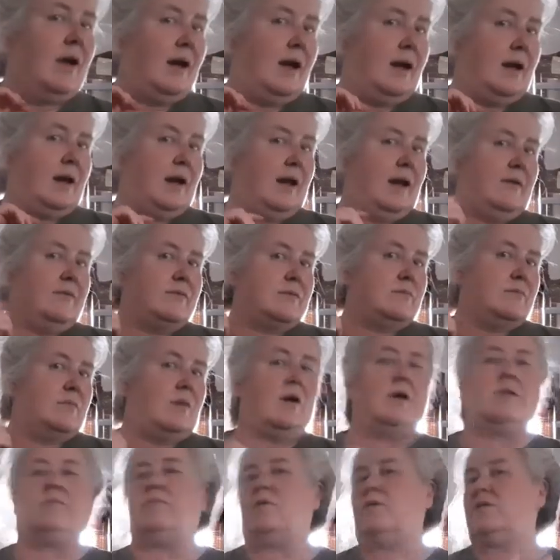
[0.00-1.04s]
and I have some
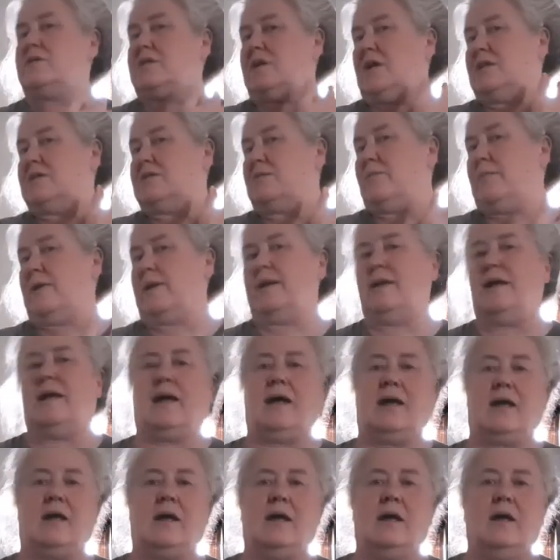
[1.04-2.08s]
on both sides of my neck,
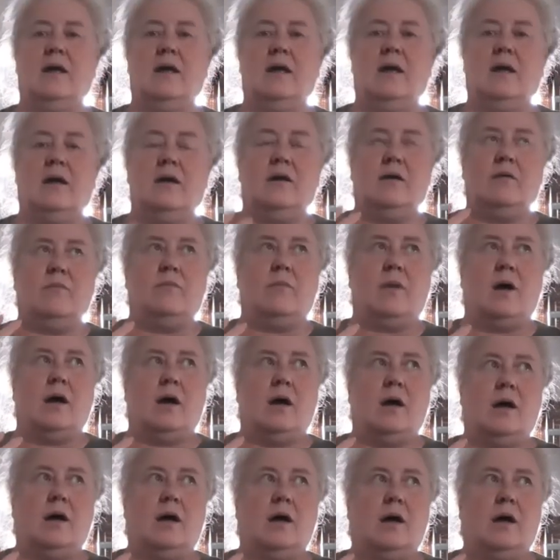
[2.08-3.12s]

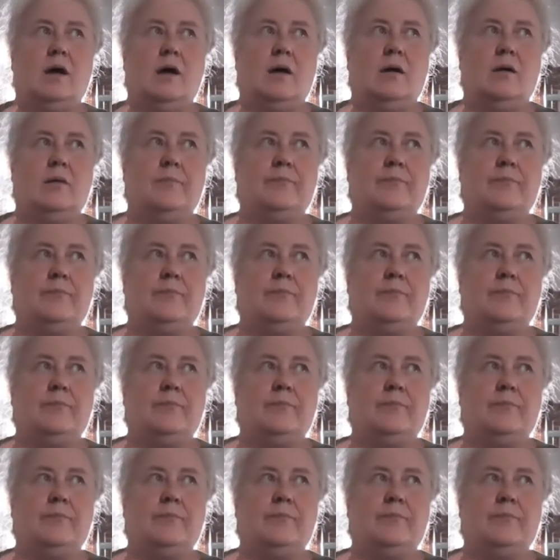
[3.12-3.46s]
uh,